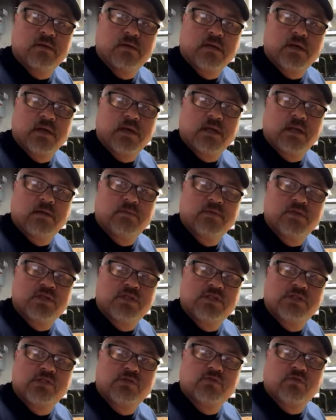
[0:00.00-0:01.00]
Again, I'm
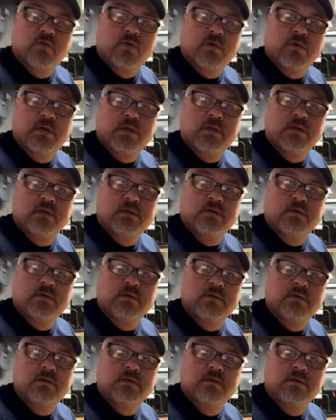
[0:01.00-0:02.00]
just scrolling
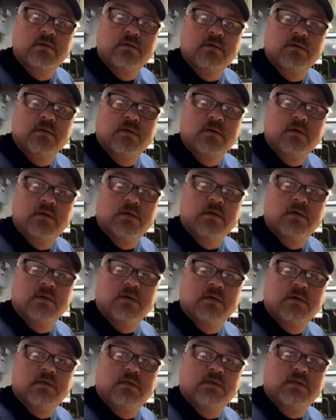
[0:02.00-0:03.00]

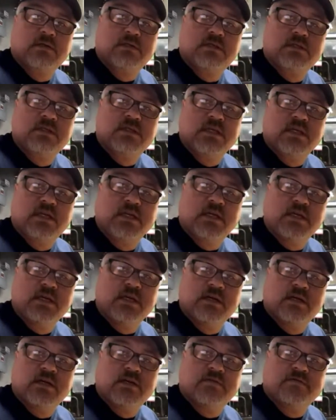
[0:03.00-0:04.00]
to
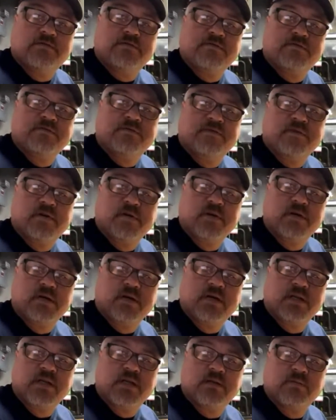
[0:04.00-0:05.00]
see if
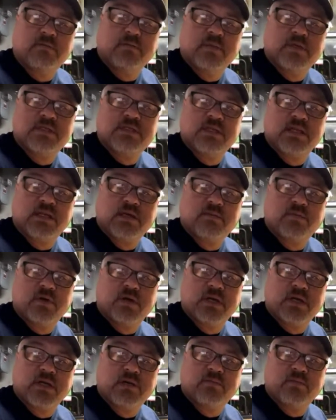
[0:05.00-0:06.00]
I didn't miss
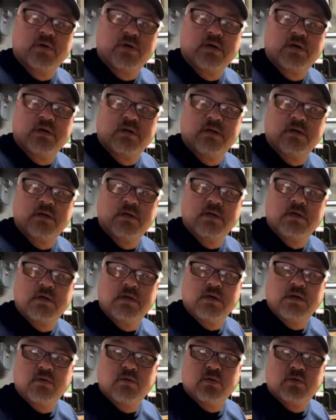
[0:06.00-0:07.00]
anybody, but
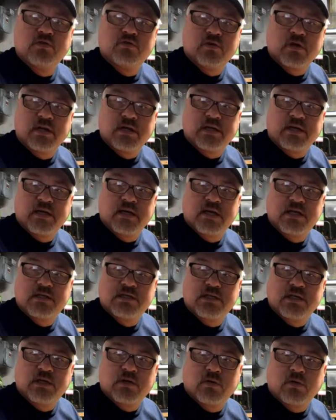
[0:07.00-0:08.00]
we'll try to
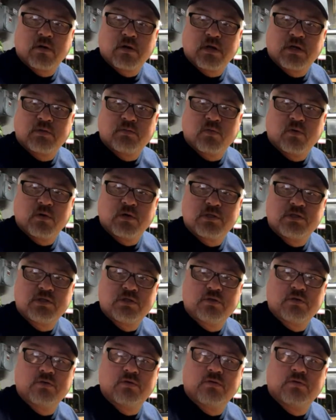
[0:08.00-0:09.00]
catch the aquatic morning
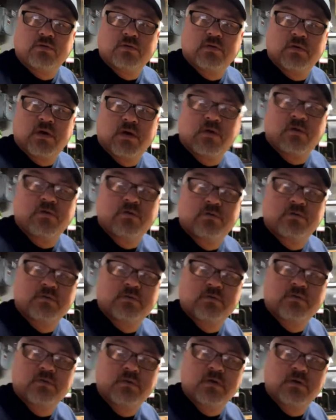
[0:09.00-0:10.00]
show. Oh,
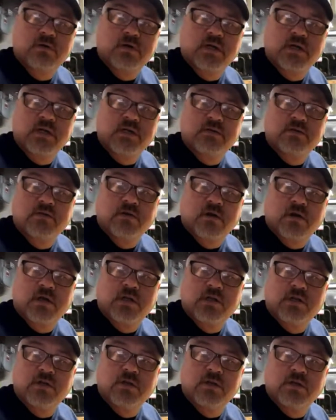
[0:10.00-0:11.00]
okay, you're
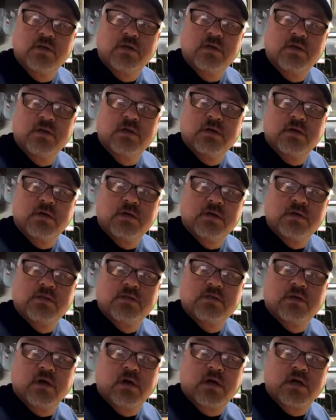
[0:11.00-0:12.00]

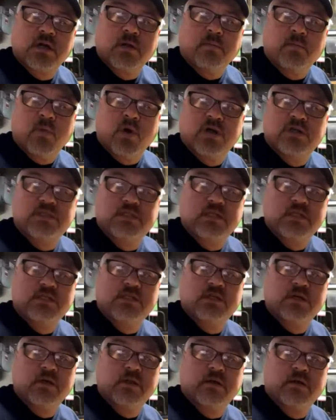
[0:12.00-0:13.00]
talking amongst
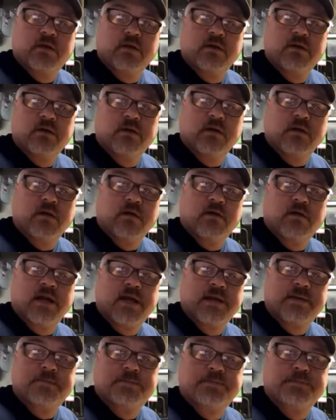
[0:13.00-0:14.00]
each other. All
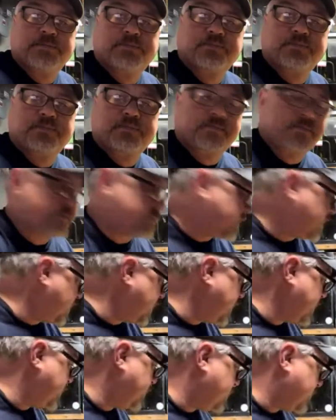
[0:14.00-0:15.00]
right.
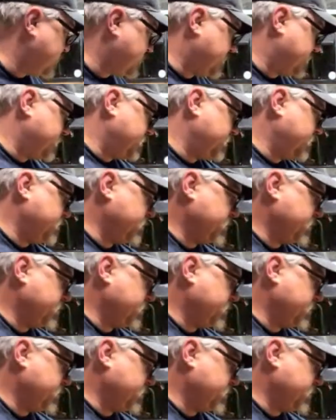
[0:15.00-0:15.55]
Anyways,